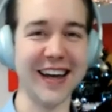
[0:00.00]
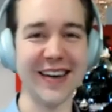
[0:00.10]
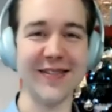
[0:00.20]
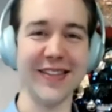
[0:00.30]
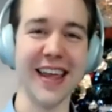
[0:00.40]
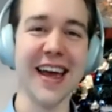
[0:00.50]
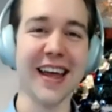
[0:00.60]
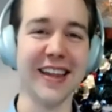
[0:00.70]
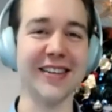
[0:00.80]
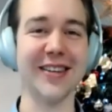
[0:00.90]
but
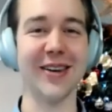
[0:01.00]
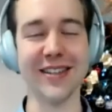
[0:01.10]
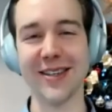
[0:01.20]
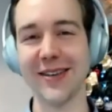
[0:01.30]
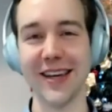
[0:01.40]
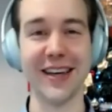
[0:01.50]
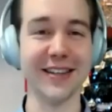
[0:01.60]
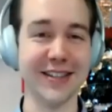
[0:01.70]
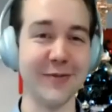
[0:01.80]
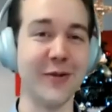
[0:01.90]
there's also like
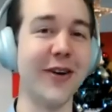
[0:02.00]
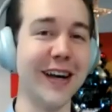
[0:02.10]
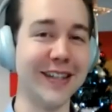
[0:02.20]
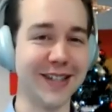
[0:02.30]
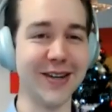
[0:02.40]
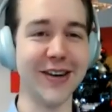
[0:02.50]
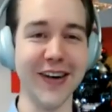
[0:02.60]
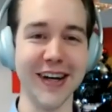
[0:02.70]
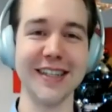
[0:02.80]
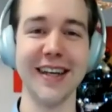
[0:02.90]
some great
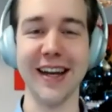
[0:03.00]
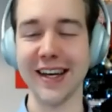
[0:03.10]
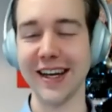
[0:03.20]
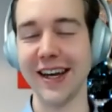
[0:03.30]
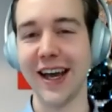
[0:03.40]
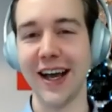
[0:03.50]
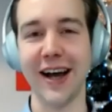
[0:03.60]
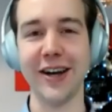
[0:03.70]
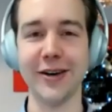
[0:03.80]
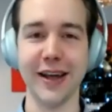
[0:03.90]
stories. And mm.
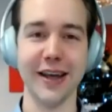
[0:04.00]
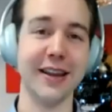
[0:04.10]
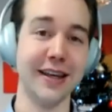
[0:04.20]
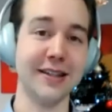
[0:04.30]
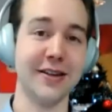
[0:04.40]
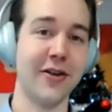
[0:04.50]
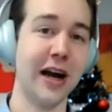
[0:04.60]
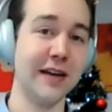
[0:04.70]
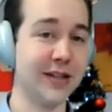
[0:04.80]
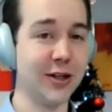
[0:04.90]
I know like this
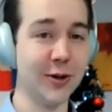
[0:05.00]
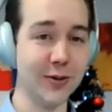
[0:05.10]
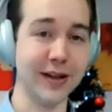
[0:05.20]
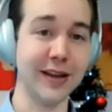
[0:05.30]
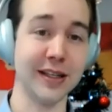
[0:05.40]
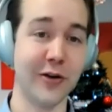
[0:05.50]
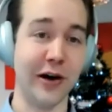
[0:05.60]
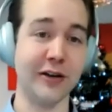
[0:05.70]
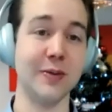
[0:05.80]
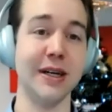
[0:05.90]
drives you and this
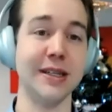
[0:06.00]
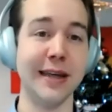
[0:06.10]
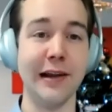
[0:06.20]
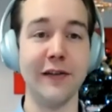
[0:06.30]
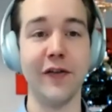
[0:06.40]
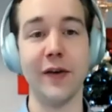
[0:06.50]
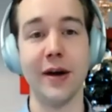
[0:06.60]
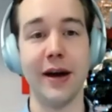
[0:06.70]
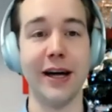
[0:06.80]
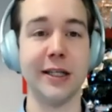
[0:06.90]
drives myself
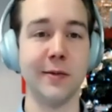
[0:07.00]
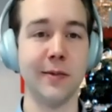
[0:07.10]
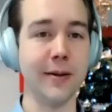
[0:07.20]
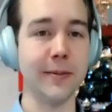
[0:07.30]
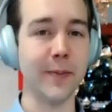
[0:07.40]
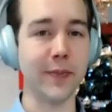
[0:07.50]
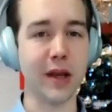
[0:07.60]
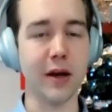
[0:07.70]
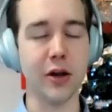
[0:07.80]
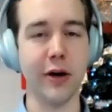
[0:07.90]
as well
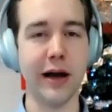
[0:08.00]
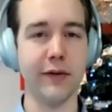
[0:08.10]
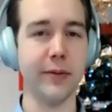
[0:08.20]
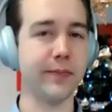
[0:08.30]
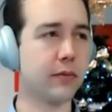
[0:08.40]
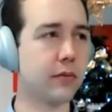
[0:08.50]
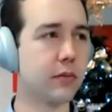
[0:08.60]
to have a